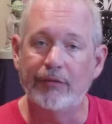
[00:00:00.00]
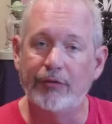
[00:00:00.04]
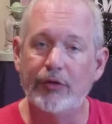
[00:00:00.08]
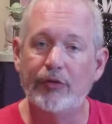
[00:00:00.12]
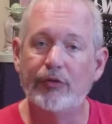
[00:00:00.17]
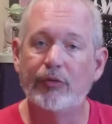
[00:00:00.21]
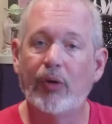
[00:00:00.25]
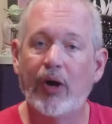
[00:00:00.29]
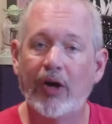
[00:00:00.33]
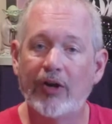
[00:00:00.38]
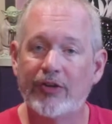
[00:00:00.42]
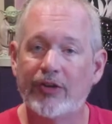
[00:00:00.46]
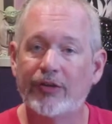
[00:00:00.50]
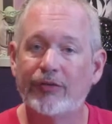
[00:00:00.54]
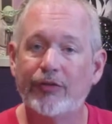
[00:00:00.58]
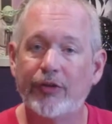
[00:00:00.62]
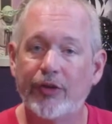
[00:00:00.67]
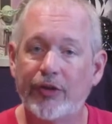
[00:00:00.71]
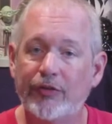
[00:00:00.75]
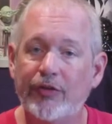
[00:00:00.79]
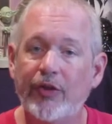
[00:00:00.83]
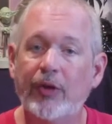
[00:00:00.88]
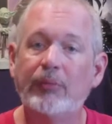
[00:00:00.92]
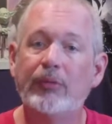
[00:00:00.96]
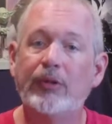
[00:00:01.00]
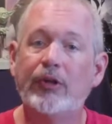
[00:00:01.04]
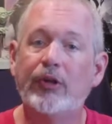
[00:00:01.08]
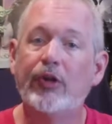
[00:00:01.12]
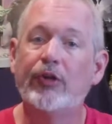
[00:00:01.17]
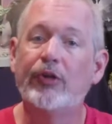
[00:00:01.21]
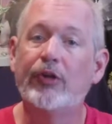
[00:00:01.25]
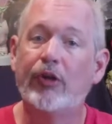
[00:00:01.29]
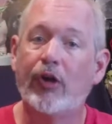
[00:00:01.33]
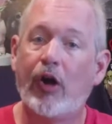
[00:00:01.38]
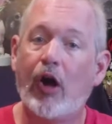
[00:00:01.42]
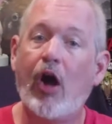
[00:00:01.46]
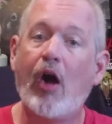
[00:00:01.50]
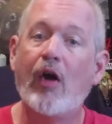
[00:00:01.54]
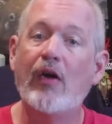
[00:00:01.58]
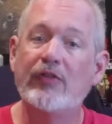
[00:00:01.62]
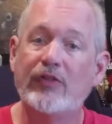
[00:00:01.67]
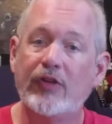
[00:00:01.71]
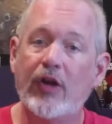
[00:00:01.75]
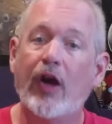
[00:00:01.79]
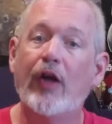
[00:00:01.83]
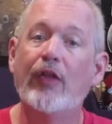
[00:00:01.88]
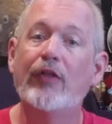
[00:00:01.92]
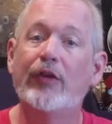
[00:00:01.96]
if you've watched the first film, you know there are all
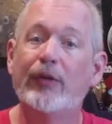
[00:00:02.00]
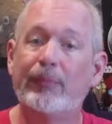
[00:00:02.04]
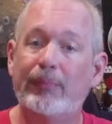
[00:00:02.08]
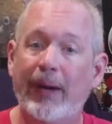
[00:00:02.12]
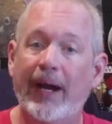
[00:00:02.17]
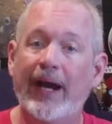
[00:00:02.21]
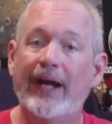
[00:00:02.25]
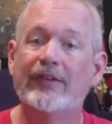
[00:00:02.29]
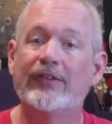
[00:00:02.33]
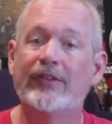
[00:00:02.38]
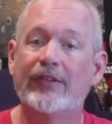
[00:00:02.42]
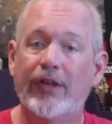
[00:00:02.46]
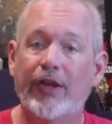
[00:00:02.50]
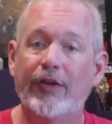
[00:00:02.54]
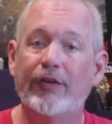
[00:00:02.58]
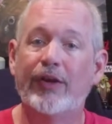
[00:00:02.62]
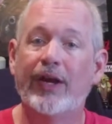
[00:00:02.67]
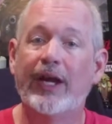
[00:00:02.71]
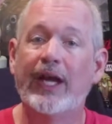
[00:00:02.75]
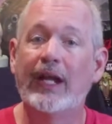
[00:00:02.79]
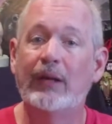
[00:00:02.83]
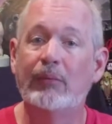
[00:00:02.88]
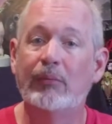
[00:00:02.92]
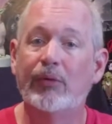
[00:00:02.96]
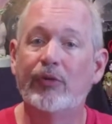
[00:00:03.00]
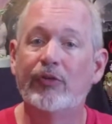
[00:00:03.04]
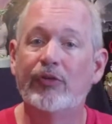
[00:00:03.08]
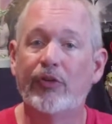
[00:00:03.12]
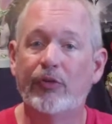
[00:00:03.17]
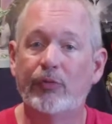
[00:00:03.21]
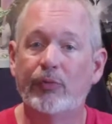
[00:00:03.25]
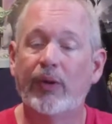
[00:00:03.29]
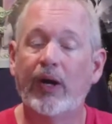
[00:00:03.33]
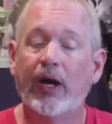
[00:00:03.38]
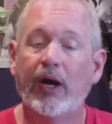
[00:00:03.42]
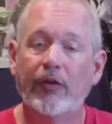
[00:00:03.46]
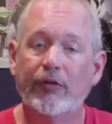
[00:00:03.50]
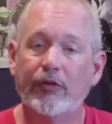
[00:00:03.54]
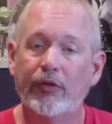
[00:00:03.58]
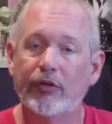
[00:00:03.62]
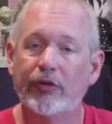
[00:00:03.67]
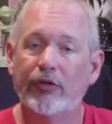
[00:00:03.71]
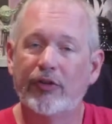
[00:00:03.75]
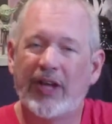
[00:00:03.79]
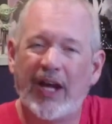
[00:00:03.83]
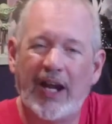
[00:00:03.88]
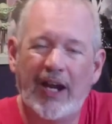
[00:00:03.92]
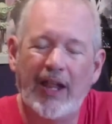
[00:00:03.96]
these other pets and other animals as well. So
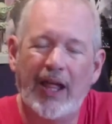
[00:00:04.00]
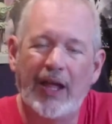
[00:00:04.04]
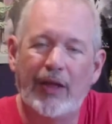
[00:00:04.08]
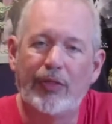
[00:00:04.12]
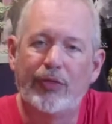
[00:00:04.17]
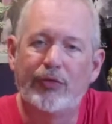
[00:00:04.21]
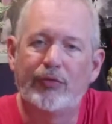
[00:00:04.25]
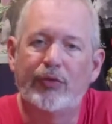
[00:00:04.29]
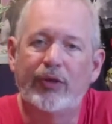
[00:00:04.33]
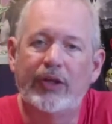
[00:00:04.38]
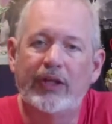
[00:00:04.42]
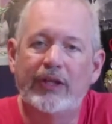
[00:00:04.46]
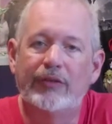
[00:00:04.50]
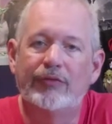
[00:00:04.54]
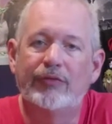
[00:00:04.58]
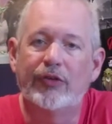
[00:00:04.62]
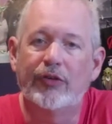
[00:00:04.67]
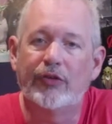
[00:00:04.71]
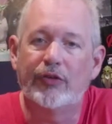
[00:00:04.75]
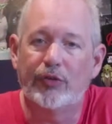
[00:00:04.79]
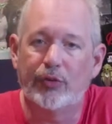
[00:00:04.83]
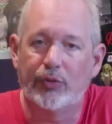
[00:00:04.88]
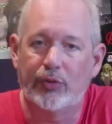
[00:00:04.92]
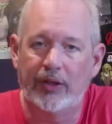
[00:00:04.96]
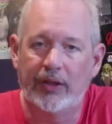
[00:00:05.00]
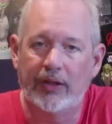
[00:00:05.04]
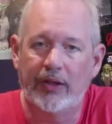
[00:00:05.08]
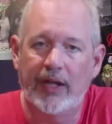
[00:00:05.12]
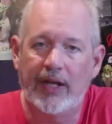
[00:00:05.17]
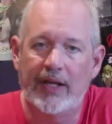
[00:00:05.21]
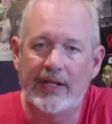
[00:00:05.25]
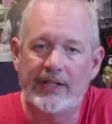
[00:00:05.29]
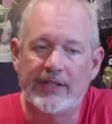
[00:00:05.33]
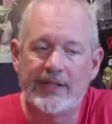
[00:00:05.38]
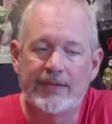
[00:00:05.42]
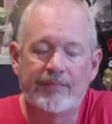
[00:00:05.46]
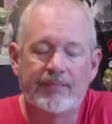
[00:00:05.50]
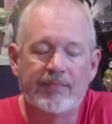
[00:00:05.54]
there's kind of like three different storylines.